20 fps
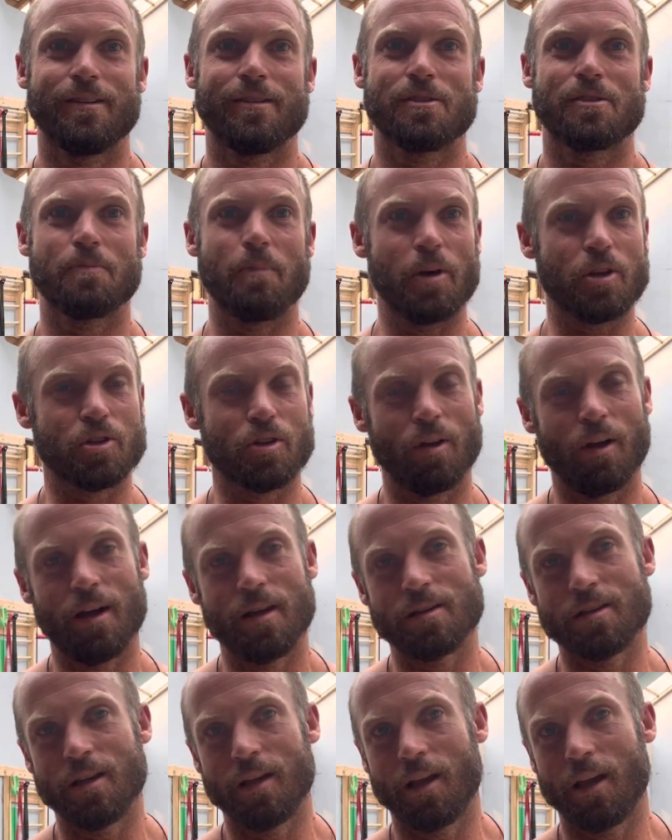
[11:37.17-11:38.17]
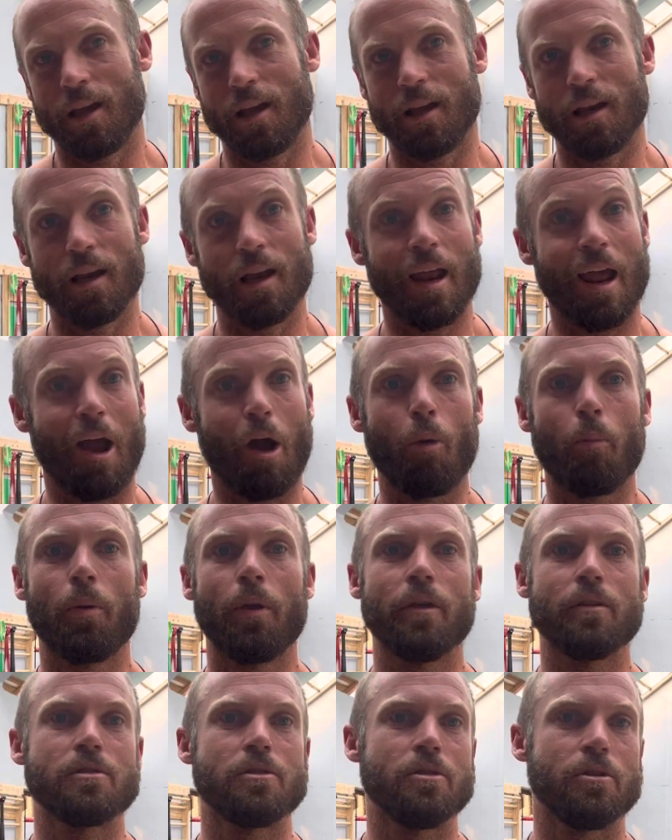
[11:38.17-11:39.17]
specializing in
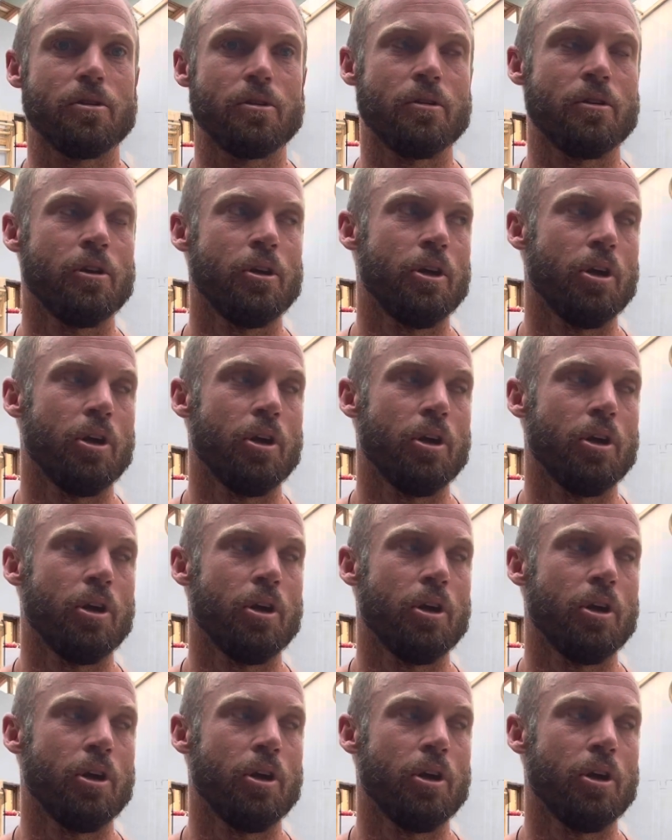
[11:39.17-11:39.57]
helping to